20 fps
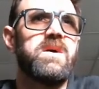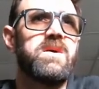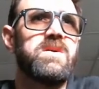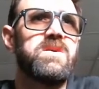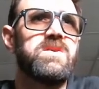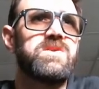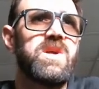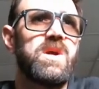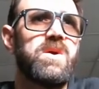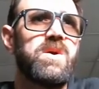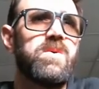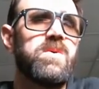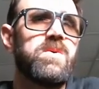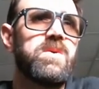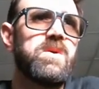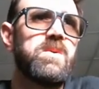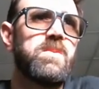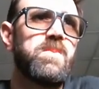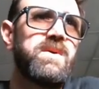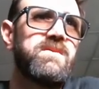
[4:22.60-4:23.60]
So
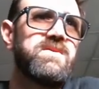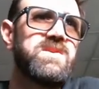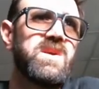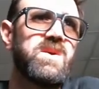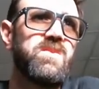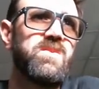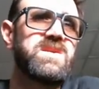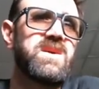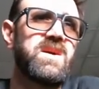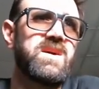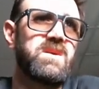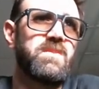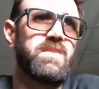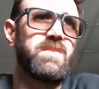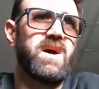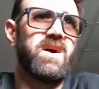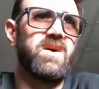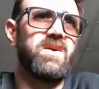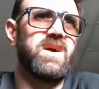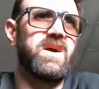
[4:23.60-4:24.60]
previously we talked
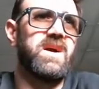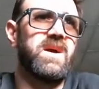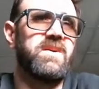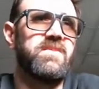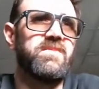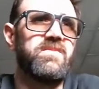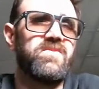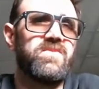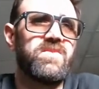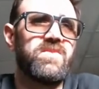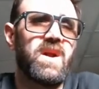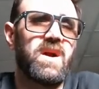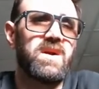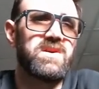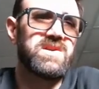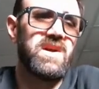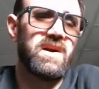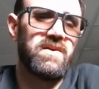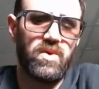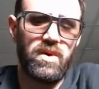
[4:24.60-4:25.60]
about our
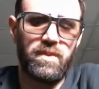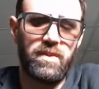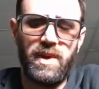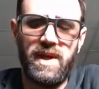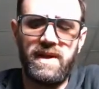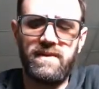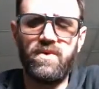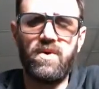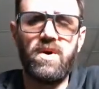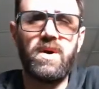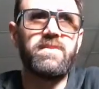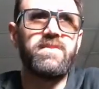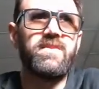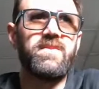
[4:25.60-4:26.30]
software platform